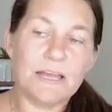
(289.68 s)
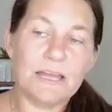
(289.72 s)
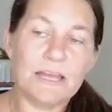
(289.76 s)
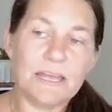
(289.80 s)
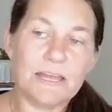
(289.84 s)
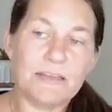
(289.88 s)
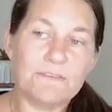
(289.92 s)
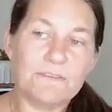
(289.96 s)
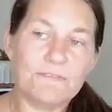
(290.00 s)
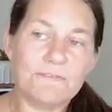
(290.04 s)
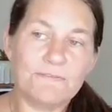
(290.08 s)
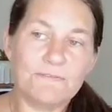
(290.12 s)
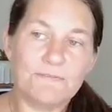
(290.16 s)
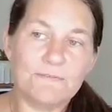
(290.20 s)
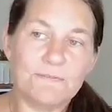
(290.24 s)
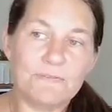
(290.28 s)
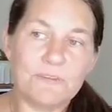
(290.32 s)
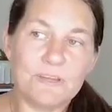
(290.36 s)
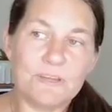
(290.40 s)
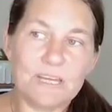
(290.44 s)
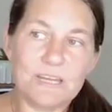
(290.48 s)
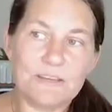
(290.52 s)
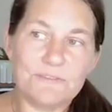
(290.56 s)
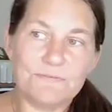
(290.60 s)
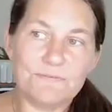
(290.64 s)
if
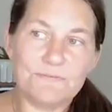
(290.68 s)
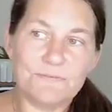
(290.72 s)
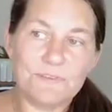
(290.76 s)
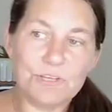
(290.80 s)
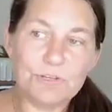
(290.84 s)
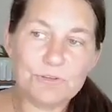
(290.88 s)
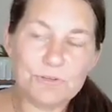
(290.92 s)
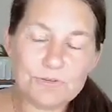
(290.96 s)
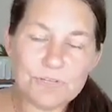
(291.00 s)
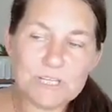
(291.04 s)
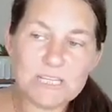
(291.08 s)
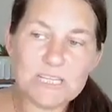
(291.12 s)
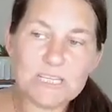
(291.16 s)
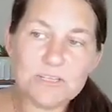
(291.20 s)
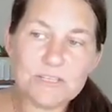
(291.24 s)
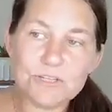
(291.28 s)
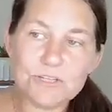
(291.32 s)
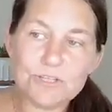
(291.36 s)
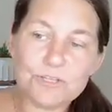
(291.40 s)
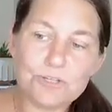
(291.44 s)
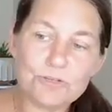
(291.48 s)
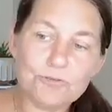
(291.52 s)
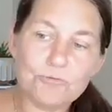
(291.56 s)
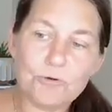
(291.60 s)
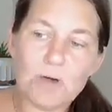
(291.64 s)
you didn't
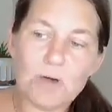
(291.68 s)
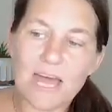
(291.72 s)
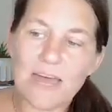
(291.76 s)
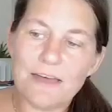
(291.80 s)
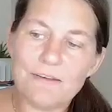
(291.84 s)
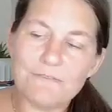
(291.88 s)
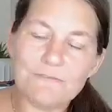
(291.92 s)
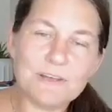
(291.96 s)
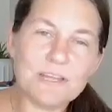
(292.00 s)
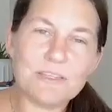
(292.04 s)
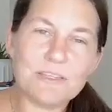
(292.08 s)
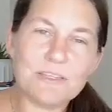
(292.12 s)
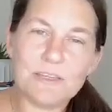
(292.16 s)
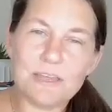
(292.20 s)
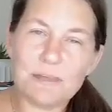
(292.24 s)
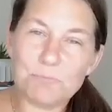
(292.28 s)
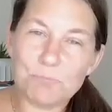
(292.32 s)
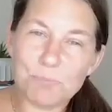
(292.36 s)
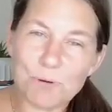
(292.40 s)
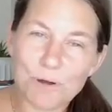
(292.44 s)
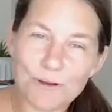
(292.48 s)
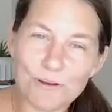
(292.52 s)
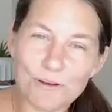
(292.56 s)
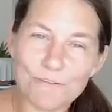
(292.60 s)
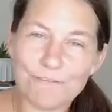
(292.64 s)
do everything
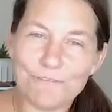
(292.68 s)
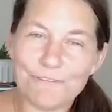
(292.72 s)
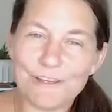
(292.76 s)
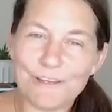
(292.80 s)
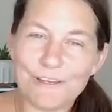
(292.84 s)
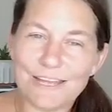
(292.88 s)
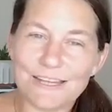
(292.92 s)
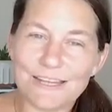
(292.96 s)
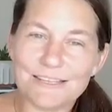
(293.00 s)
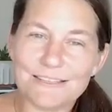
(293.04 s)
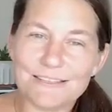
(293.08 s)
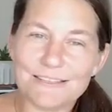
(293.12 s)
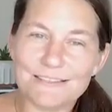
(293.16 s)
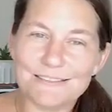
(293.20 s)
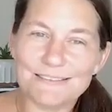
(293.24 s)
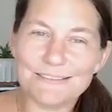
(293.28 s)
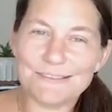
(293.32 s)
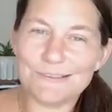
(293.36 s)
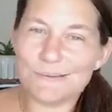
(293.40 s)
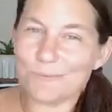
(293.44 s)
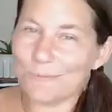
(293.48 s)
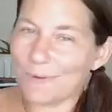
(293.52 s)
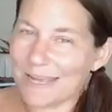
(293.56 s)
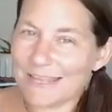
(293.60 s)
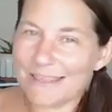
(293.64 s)
perfect
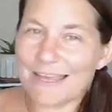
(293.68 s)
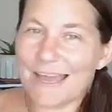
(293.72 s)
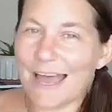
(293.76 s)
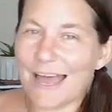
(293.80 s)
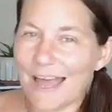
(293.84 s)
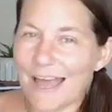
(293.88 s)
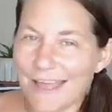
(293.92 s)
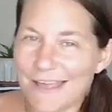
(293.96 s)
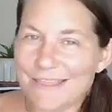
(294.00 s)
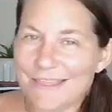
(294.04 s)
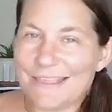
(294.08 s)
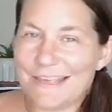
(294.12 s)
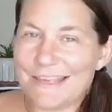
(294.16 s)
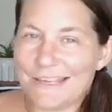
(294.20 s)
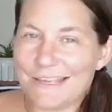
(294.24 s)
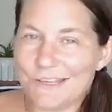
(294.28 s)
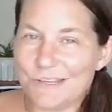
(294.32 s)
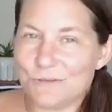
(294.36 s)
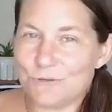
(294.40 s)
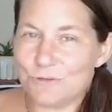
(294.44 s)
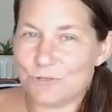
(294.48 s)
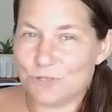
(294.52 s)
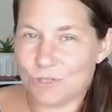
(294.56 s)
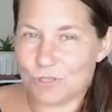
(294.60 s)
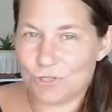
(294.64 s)
the way that I think
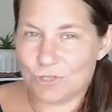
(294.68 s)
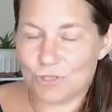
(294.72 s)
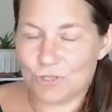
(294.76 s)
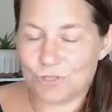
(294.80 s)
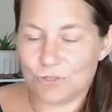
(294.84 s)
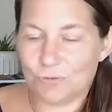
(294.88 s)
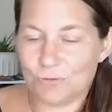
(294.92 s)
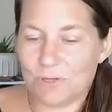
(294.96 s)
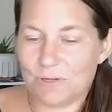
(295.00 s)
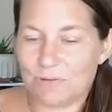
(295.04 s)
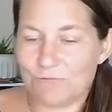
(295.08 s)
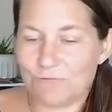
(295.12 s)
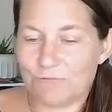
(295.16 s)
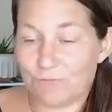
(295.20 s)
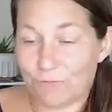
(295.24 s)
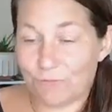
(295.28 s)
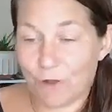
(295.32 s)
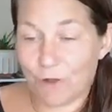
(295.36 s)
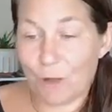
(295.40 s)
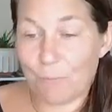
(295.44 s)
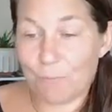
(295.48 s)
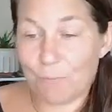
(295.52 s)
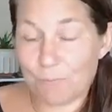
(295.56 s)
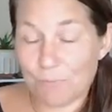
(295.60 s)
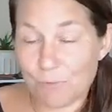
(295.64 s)
you should do it
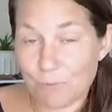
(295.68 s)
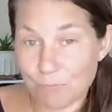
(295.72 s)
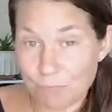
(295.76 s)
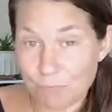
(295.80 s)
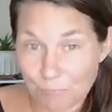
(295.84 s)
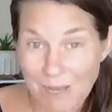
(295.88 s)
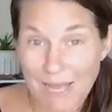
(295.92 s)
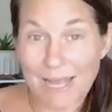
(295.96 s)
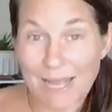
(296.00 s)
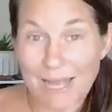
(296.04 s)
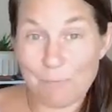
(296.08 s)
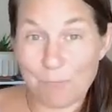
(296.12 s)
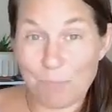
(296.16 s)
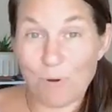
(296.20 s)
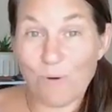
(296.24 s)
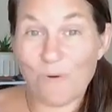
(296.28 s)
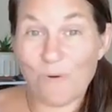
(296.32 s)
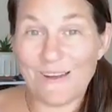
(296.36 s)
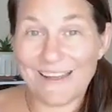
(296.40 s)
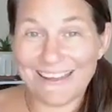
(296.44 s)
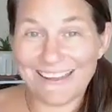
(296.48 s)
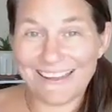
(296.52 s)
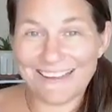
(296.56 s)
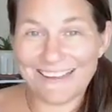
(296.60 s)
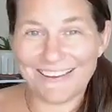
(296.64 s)
from my
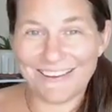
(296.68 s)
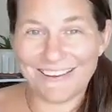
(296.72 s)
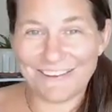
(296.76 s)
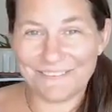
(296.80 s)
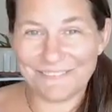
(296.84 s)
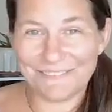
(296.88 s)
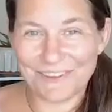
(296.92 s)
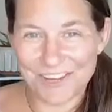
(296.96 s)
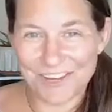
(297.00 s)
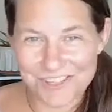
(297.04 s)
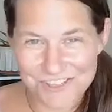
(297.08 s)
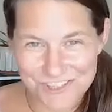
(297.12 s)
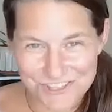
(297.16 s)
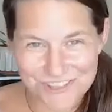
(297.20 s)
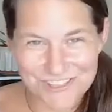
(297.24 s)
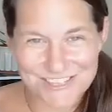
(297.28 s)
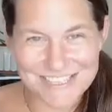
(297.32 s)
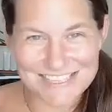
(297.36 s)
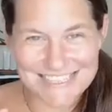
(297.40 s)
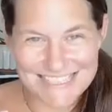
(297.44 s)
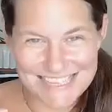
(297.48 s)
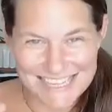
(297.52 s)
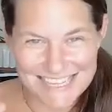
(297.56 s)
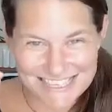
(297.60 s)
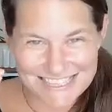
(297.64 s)
point of
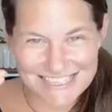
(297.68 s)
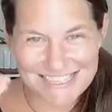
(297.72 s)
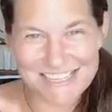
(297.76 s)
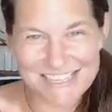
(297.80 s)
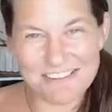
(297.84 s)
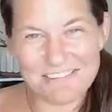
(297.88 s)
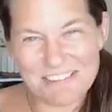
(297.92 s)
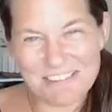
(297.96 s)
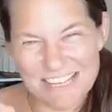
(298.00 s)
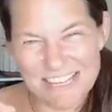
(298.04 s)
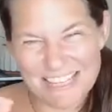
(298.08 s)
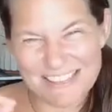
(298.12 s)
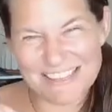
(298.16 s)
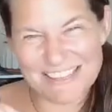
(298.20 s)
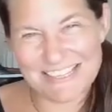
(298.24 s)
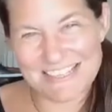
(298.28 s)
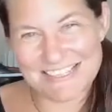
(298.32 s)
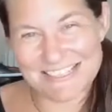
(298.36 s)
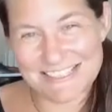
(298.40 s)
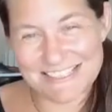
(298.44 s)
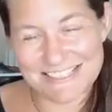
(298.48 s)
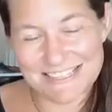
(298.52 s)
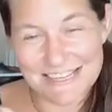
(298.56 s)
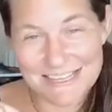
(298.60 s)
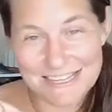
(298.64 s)
understanding in
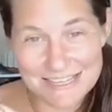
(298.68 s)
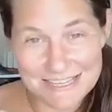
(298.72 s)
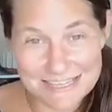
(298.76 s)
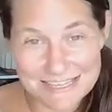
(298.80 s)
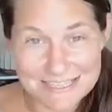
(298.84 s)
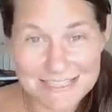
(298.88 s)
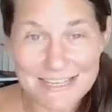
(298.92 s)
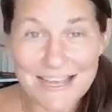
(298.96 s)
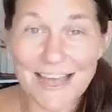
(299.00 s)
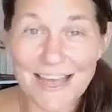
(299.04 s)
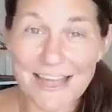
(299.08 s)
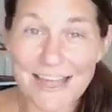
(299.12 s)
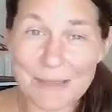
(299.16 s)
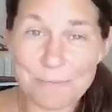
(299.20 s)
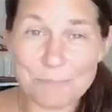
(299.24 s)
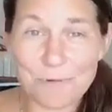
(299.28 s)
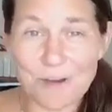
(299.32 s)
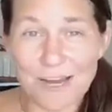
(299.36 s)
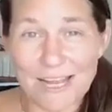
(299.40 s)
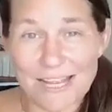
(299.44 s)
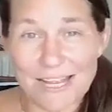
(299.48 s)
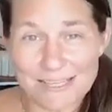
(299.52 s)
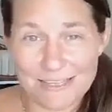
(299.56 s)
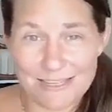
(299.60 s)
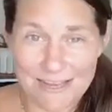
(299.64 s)
this time
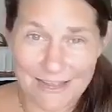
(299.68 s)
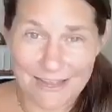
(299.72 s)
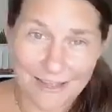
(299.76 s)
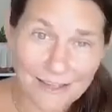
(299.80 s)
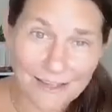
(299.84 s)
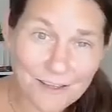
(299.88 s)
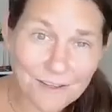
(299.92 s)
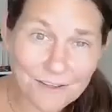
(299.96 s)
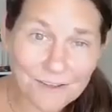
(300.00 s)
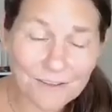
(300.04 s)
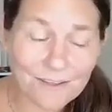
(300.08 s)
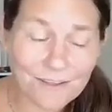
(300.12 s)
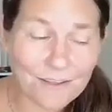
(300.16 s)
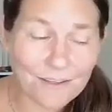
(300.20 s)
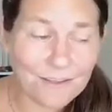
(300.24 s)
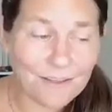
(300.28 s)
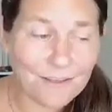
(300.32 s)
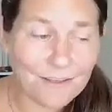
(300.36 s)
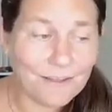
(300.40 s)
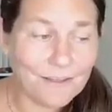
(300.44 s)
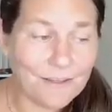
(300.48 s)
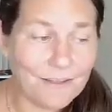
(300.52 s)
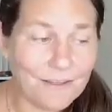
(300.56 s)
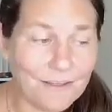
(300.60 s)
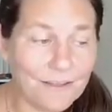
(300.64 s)
right now,
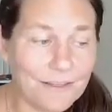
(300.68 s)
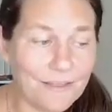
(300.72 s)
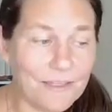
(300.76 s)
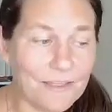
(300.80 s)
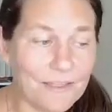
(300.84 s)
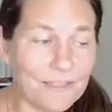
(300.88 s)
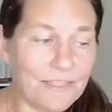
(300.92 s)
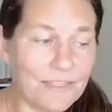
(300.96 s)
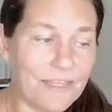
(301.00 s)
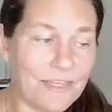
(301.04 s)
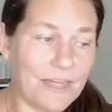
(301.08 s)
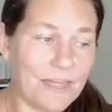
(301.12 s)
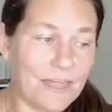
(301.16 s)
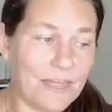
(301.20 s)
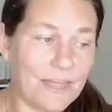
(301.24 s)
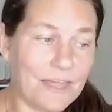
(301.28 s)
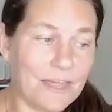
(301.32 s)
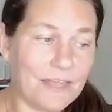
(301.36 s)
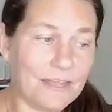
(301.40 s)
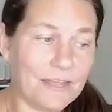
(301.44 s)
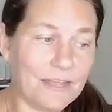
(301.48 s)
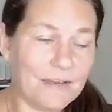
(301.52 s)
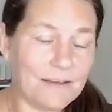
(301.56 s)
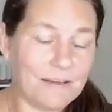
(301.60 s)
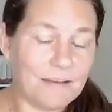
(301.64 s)

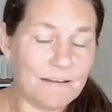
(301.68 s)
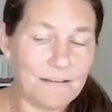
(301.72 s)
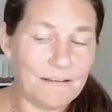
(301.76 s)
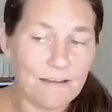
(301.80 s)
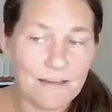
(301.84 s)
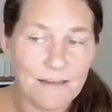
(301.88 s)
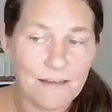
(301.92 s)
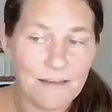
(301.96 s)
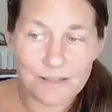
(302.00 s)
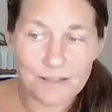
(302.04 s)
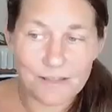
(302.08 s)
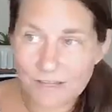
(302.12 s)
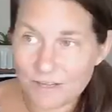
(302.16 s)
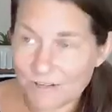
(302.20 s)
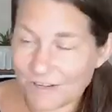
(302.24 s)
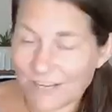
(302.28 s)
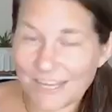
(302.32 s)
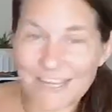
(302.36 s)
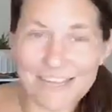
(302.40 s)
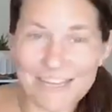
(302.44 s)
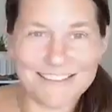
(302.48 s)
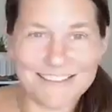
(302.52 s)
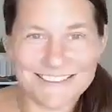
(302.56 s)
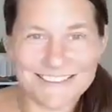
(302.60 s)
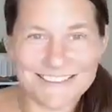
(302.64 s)
then you're
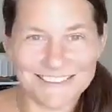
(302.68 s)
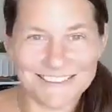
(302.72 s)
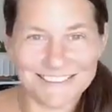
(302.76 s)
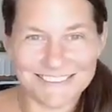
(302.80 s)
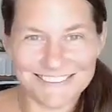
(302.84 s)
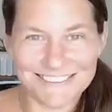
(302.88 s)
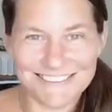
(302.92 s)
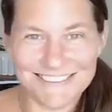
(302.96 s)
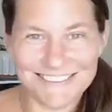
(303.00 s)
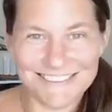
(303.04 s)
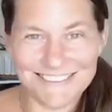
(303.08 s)
canceled.